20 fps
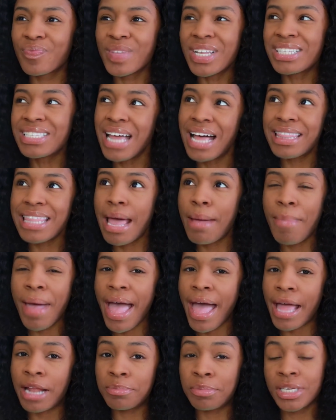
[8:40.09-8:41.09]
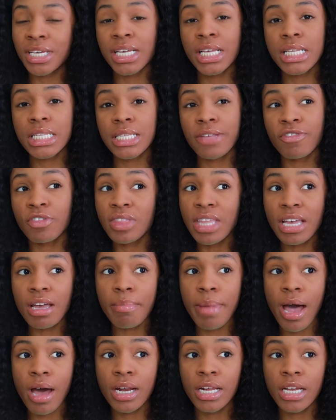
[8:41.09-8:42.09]
it's not that bad because if you think
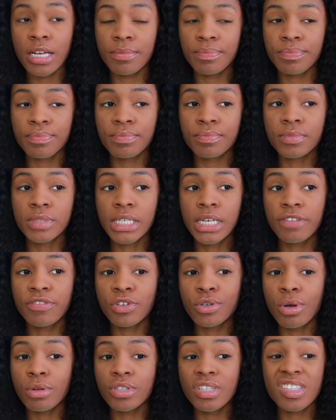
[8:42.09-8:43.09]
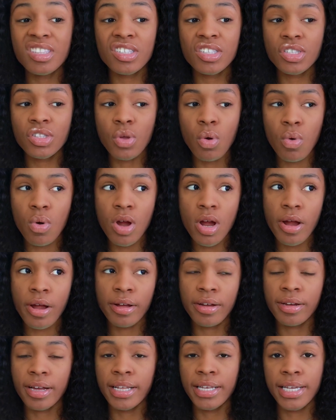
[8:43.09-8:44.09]
about it, if you go to the store
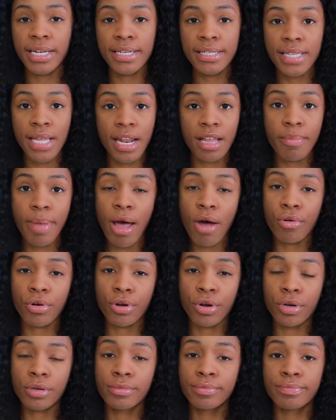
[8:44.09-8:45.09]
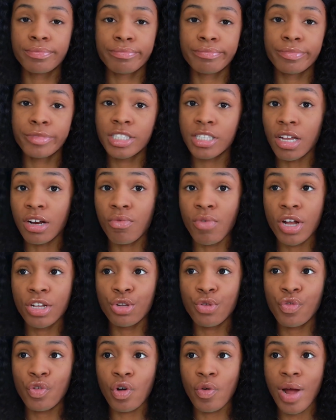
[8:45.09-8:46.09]
and get a setting powder, it's gonna run
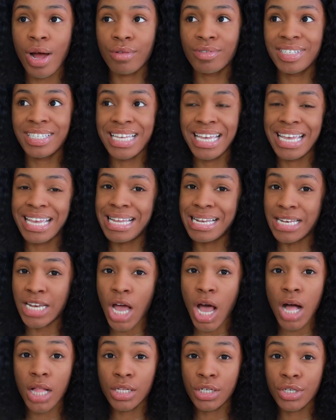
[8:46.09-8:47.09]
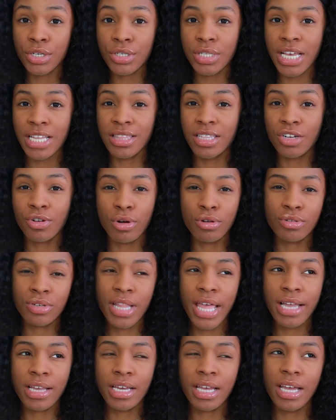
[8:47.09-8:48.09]
you for around $10 at the
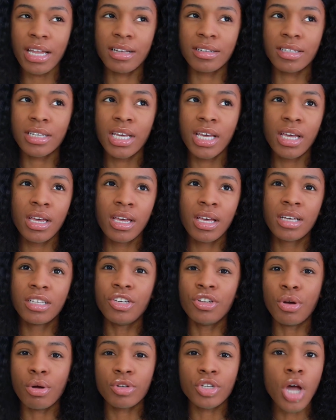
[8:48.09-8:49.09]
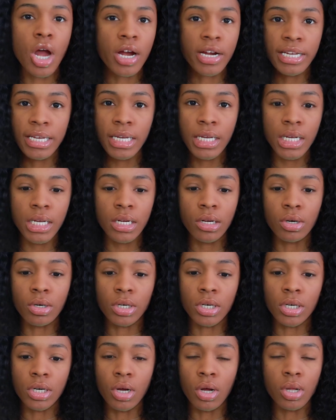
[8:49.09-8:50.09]
grocery, like at, you know, Target
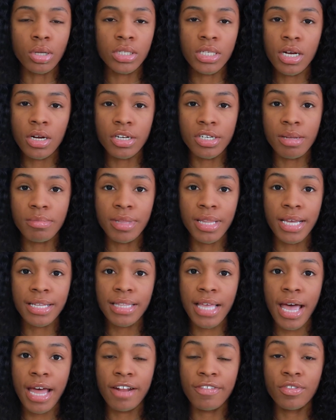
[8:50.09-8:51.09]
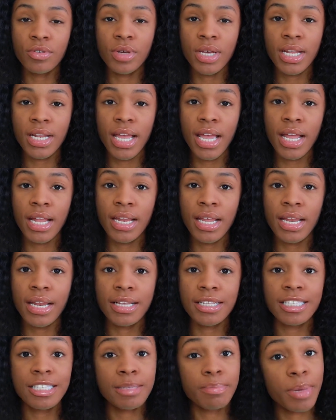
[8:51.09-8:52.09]
or Ulta or something like that. If you get an
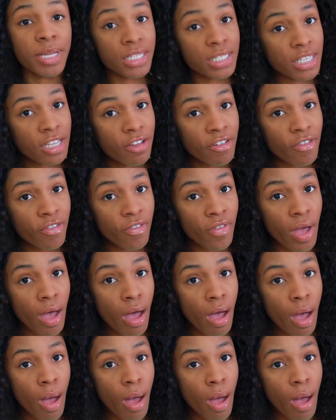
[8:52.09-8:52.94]
inexpensive